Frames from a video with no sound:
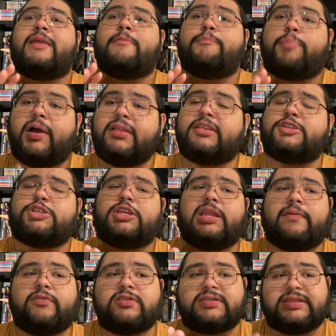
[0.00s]
but she
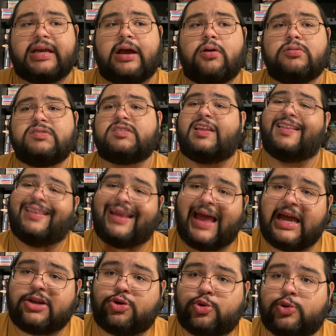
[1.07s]
never sounds
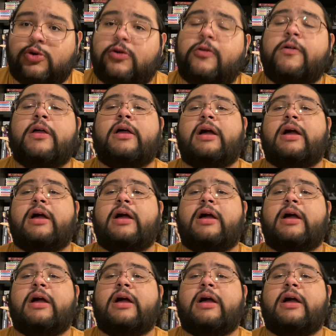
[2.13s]
natural.